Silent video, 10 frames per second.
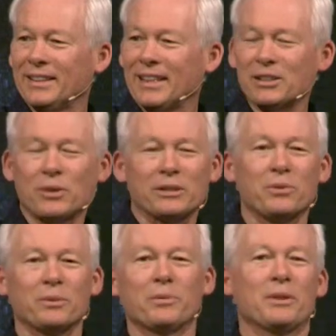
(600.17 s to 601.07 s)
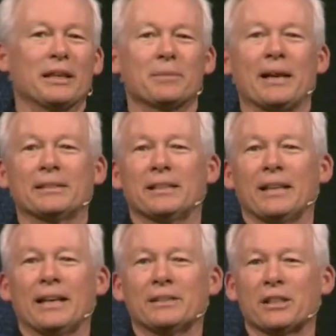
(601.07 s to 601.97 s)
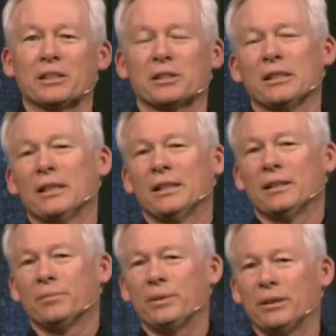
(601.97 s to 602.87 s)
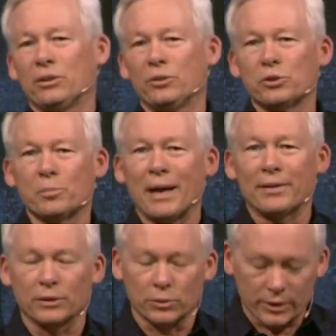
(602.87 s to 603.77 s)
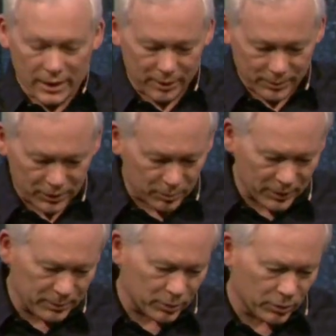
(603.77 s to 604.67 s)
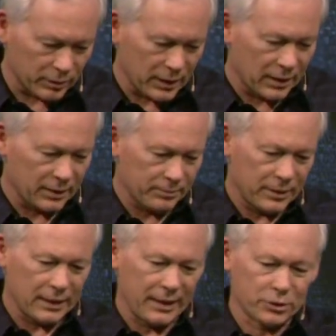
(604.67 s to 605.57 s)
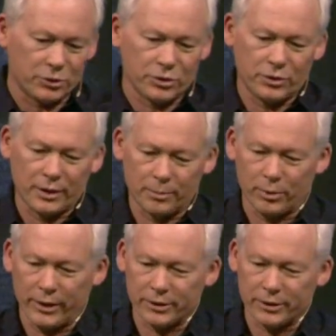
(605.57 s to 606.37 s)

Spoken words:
That's what I'm thinking about tonight is us being used by the Lord to help other people be an answer to their prayer.